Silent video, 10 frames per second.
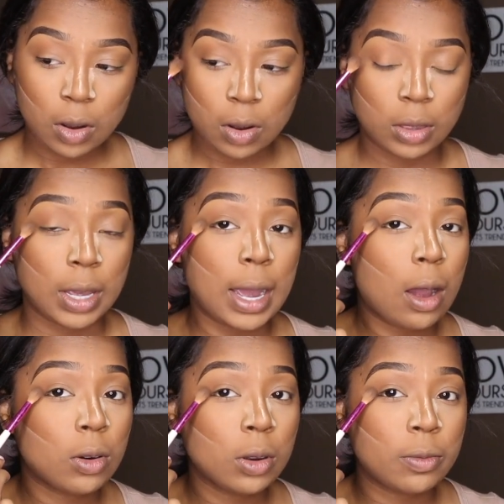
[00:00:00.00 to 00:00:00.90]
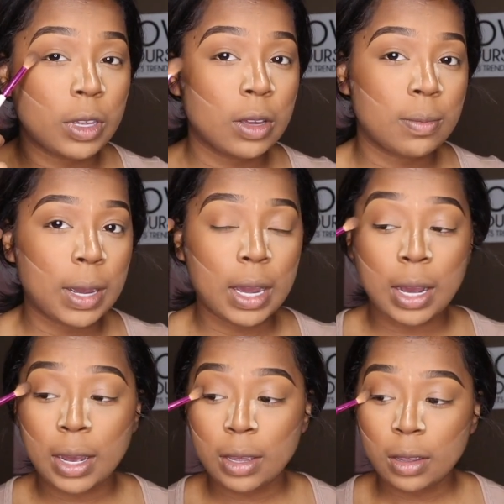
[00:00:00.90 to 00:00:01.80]
on the outer V of my
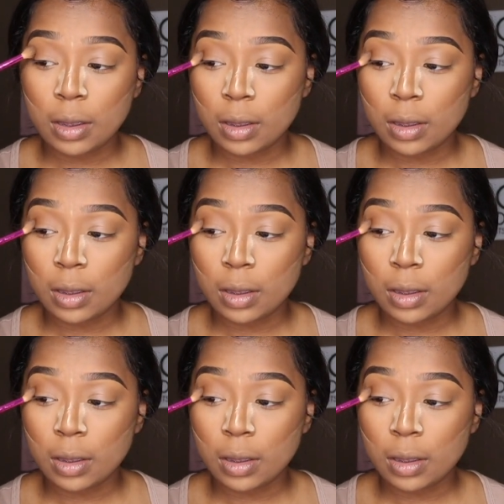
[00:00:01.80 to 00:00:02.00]
eye,